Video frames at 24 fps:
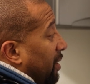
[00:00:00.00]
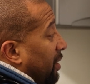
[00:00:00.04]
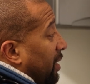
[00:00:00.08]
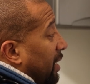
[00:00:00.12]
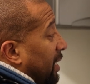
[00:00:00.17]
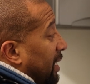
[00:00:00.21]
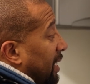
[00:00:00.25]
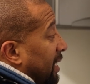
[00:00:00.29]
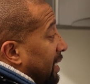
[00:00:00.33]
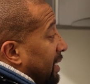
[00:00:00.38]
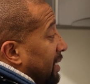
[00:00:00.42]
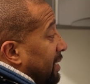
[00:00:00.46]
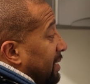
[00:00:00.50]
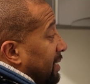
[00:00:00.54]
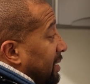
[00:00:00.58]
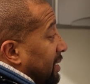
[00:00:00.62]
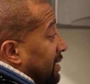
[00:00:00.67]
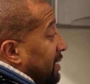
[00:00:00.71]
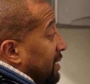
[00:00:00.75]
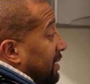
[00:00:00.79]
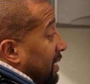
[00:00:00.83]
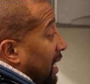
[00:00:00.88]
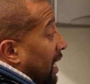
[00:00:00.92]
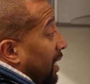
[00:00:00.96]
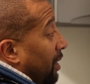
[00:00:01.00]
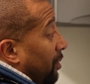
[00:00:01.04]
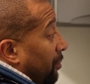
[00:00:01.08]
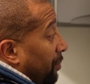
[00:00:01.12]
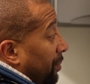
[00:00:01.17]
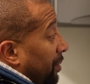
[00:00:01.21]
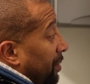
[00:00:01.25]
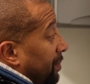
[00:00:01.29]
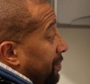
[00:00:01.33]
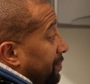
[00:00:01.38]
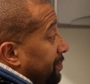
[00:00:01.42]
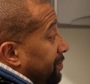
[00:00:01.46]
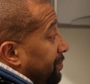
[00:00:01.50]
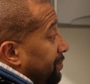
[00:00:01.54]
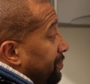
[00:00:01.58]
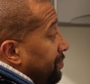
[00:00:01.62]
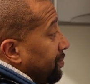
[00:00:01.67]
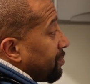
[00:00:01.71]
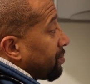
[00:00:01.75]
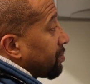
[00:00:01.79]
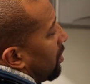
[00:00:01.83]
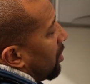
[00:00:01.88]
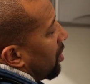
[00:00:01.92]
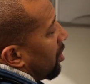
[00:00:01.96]
area to stay open.
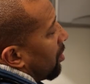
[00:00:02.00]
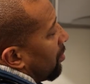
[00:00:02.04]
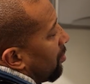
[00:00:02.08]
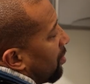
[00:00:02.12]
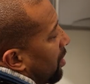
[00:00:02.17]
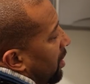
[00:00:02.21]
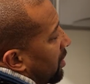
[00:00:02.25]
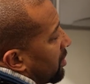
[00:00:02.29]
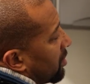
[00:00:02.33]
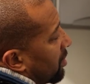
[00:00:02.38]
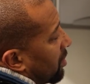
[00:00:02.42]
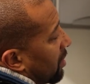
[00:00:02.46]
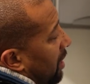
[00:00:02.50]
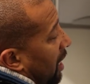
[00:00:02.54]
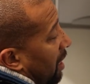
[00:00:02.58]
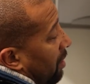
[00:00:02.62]
Her pressure,